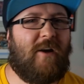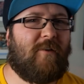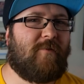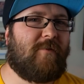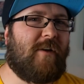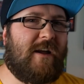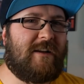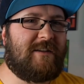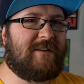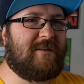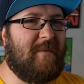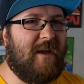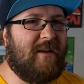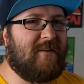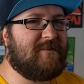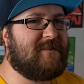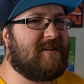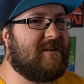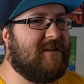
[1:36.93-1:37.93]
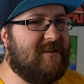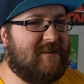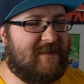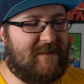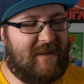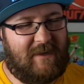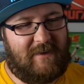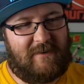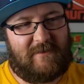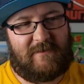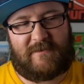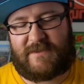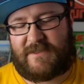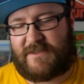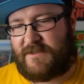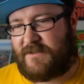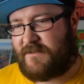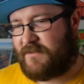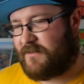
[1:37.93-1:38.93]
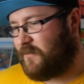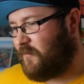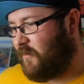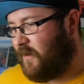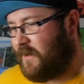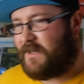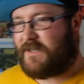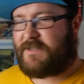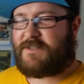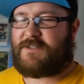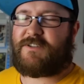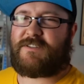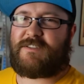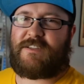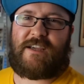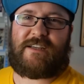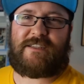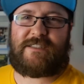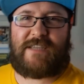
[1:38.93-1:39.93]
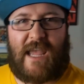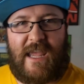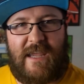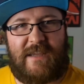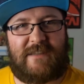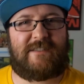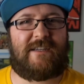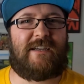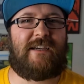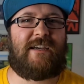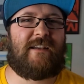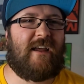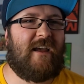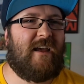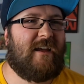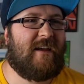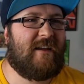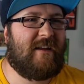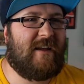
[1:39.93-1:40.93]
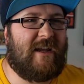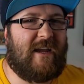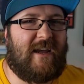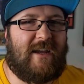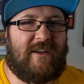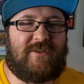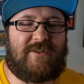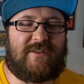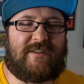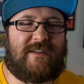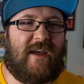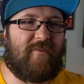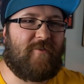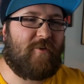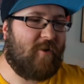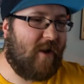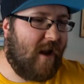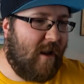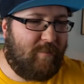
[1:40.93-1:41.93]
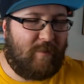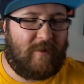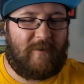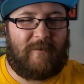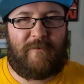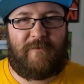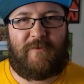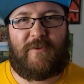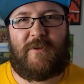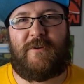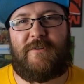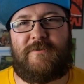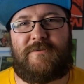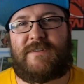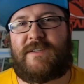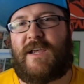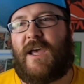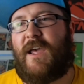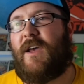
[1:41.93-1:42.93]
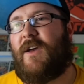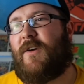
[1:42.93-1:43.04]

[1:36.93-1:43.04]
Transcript: Rotten Tomatoes is gonna say it, critics just like tanked it and just have crappy reviews.